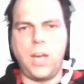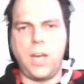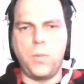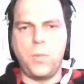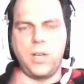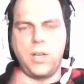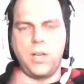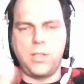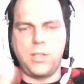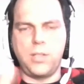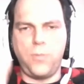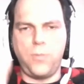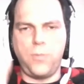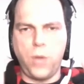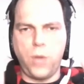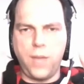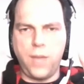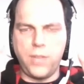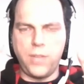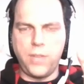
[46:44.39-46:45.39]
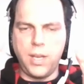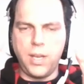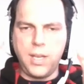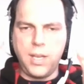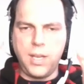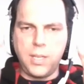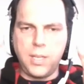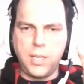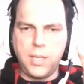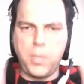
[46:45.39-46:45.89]
Whereas if you have the
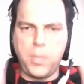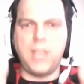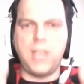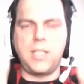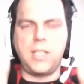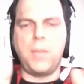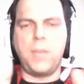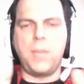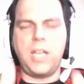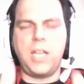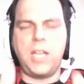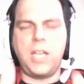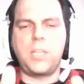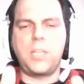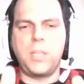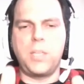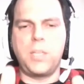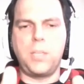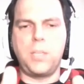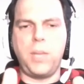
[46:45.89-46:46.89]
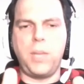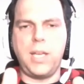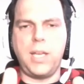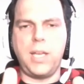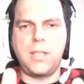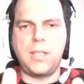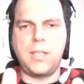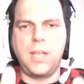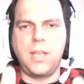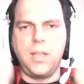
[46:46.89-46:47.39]
dependency management in
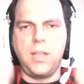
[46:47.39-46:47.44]
place,